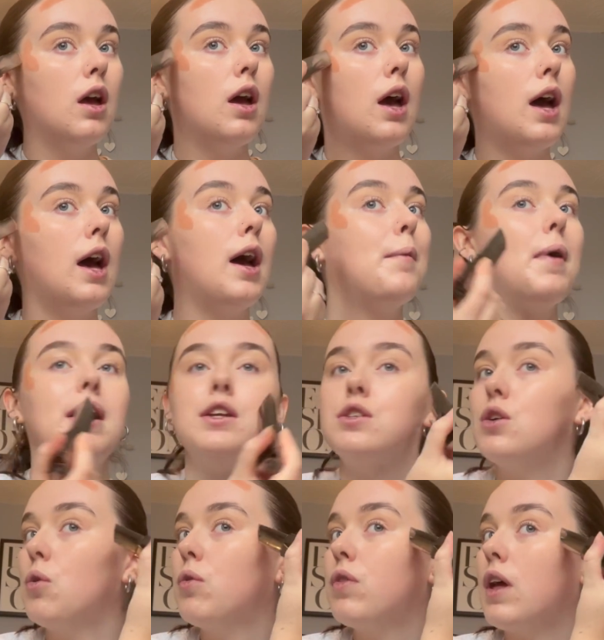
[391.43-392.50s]
I just
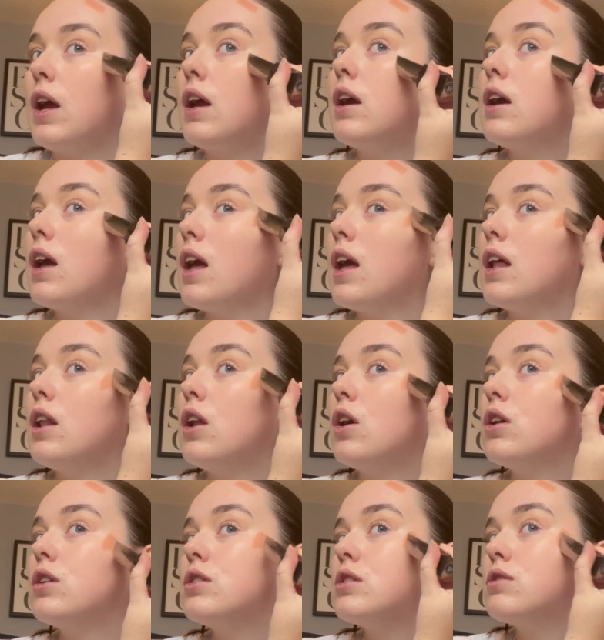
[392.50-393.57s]
don't think it
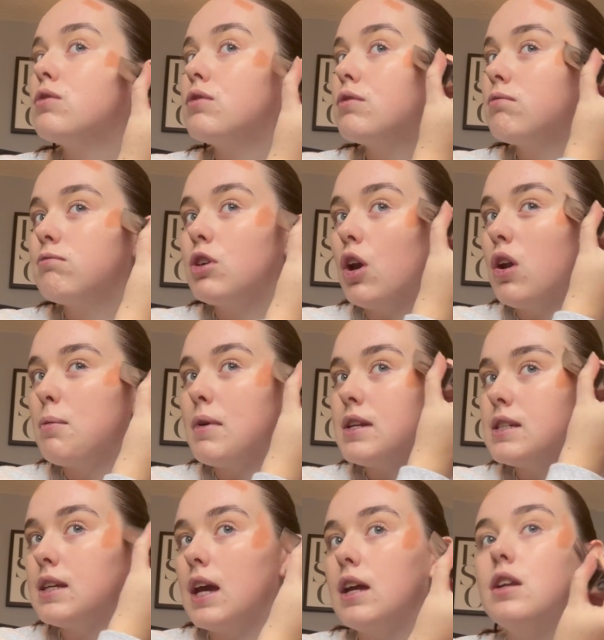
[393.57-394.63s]
looks good on my
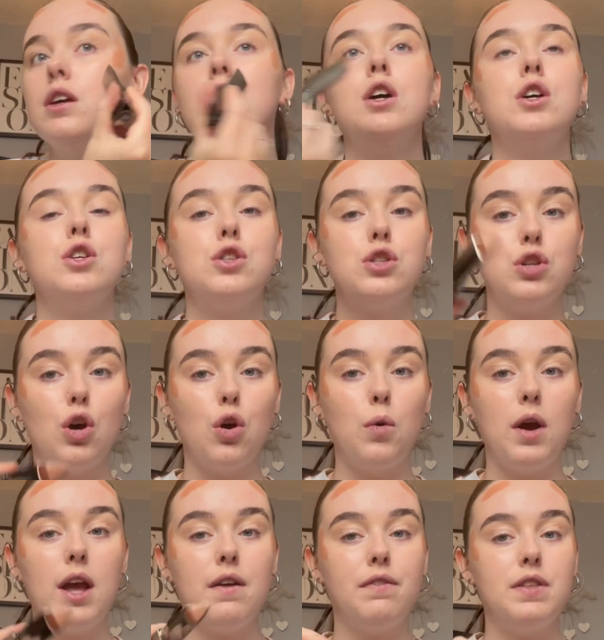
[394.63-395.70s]
skin. So
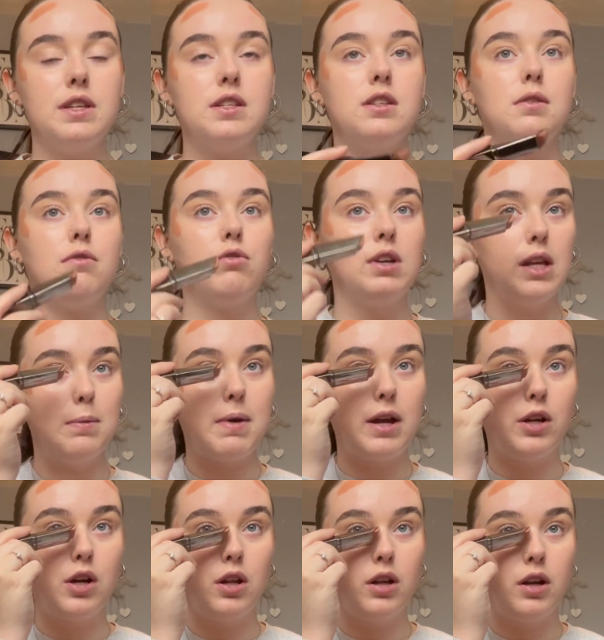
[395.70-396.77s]
if this is a really bad
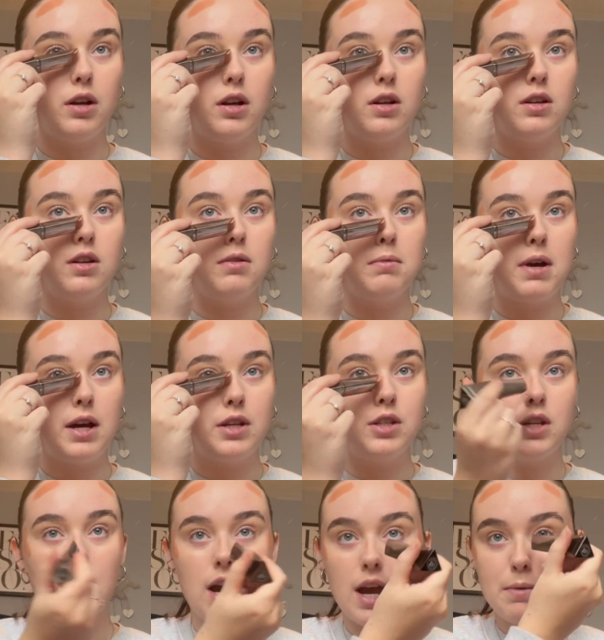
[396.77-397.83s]
color match,
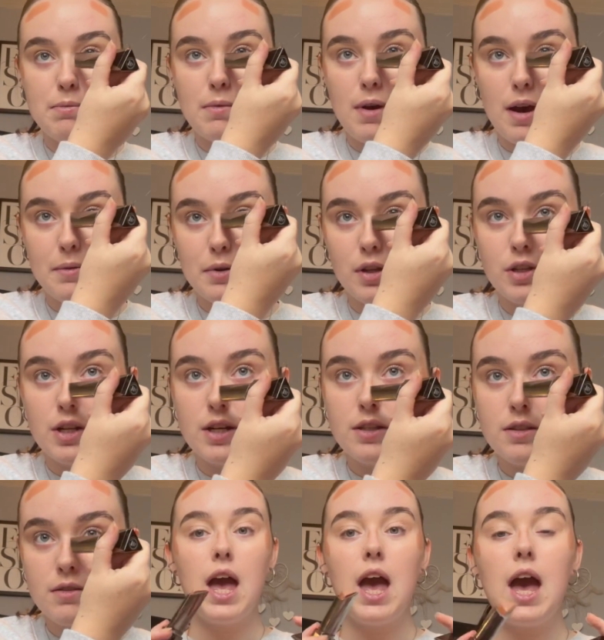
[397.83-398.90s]
I
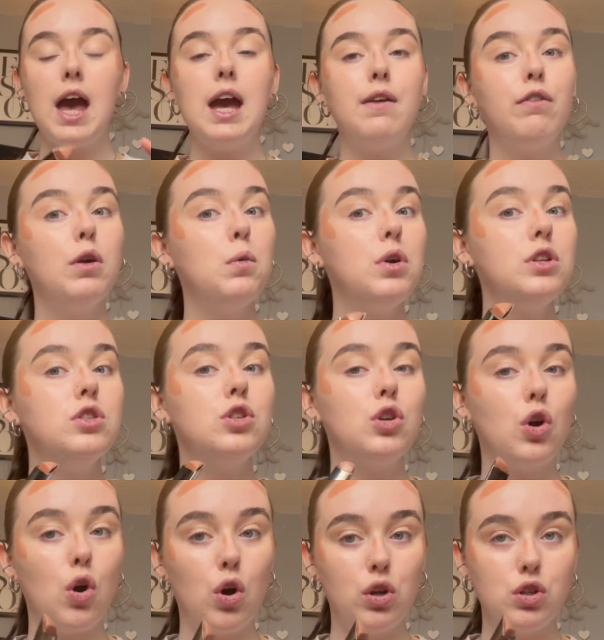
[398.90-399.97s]
apologize. Everyone's
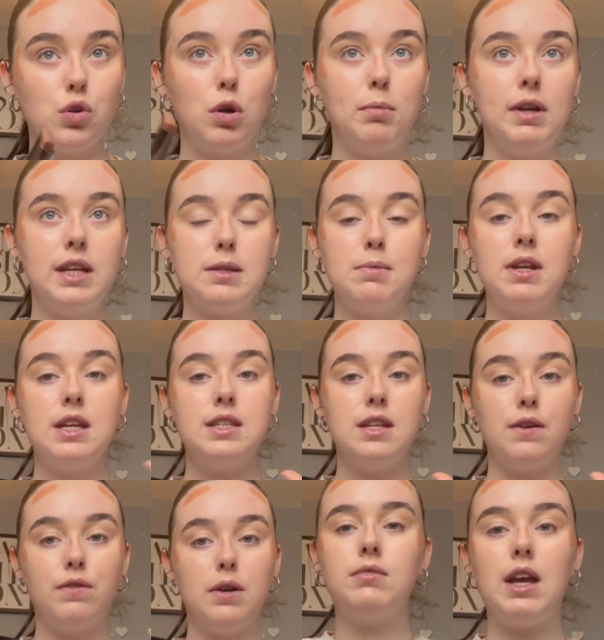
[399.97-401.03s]
contour placement is
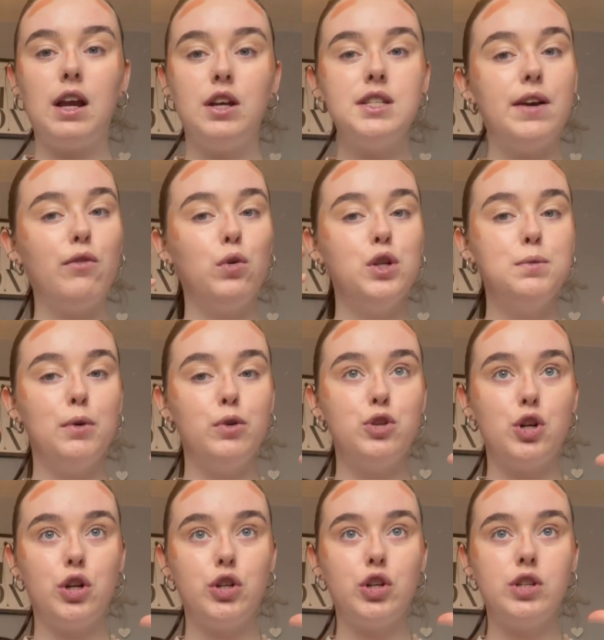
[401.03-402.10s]
different because everyone's bone
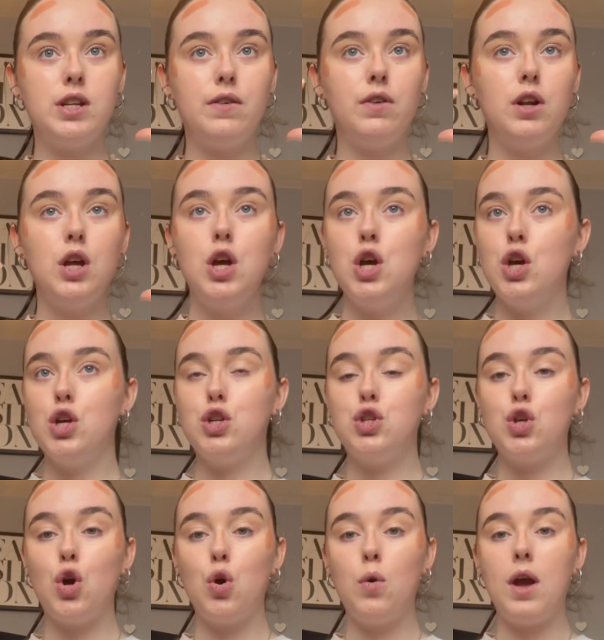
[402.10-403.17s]
structure is different,
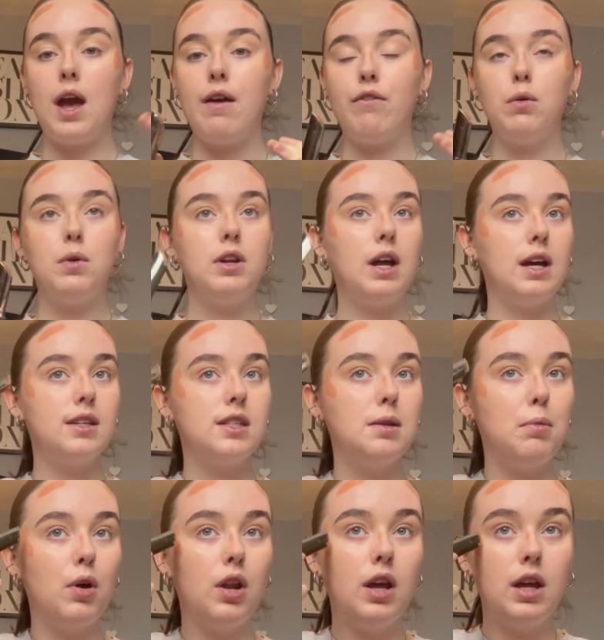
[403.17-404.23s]
so everyone has to
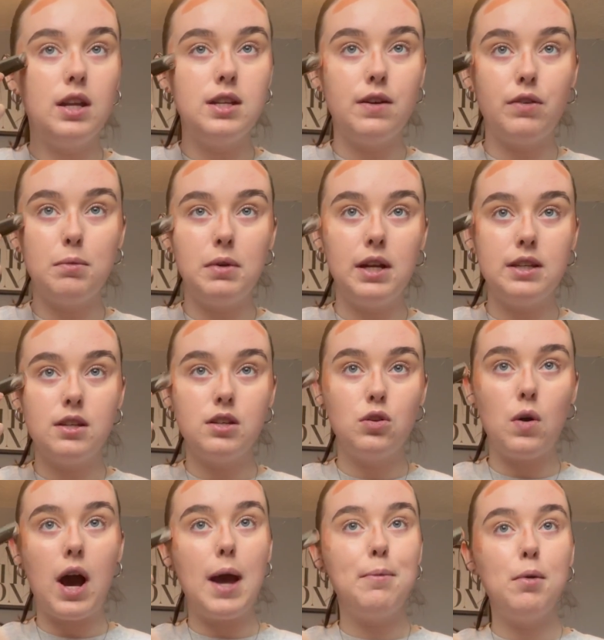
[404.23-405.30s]
put it in different places. So
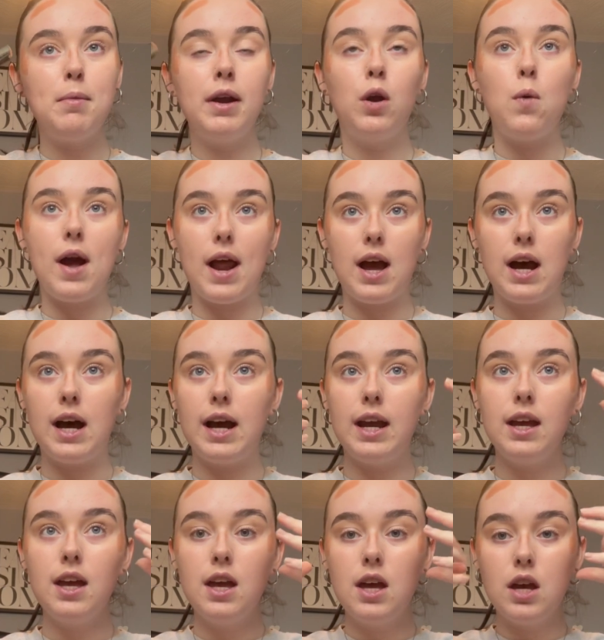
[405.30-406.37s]
I put mine quite high
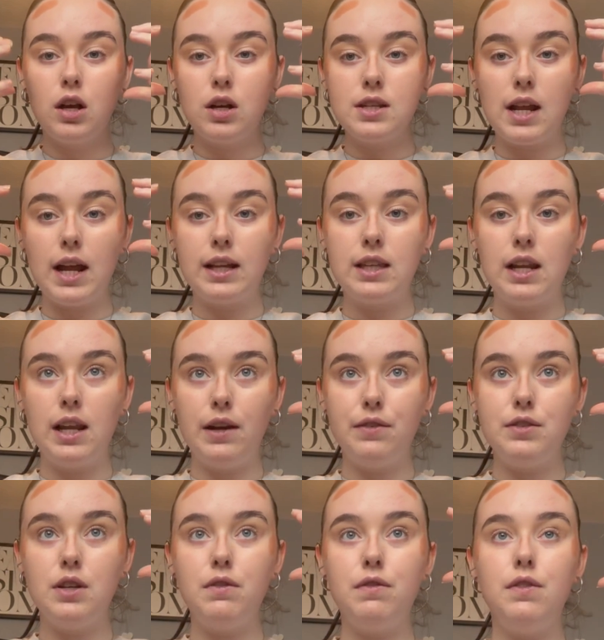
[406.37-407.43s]
because I like the
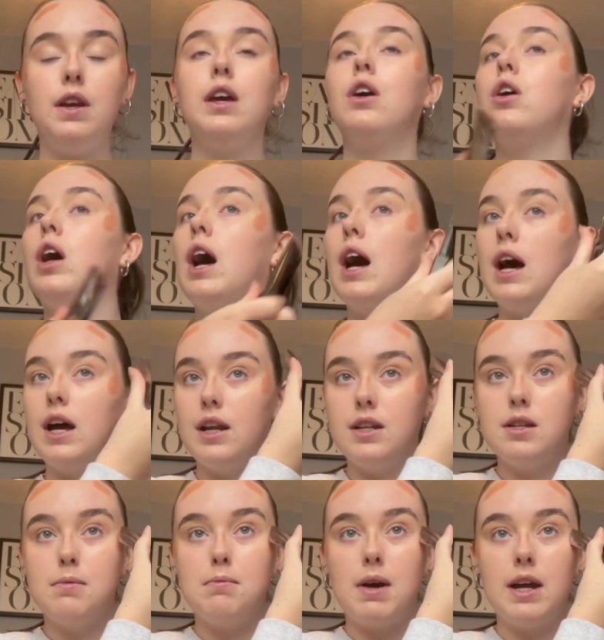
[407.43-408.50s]
lifted feel, and
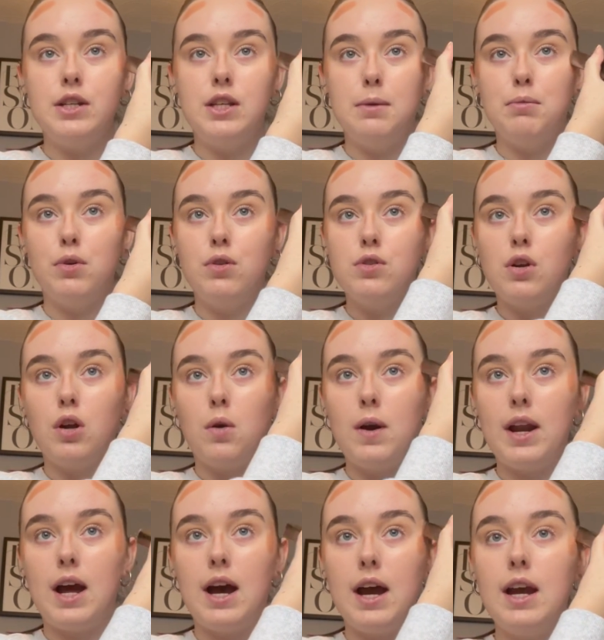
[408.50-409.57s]
my cheekbones are quite
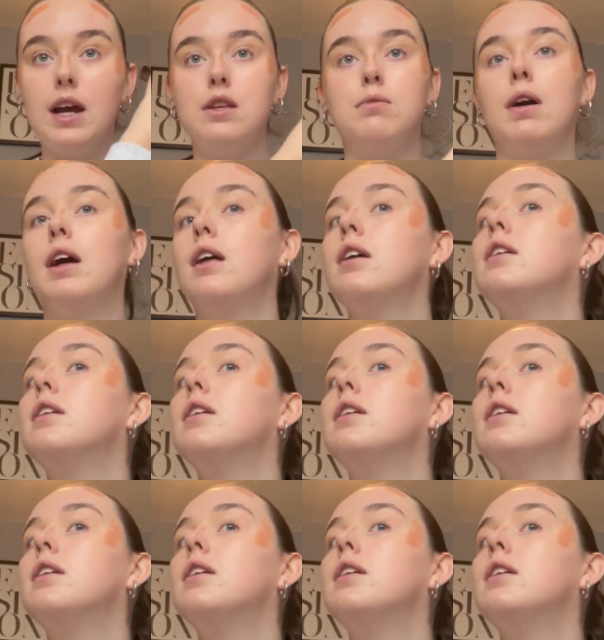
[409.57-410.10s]
high as well.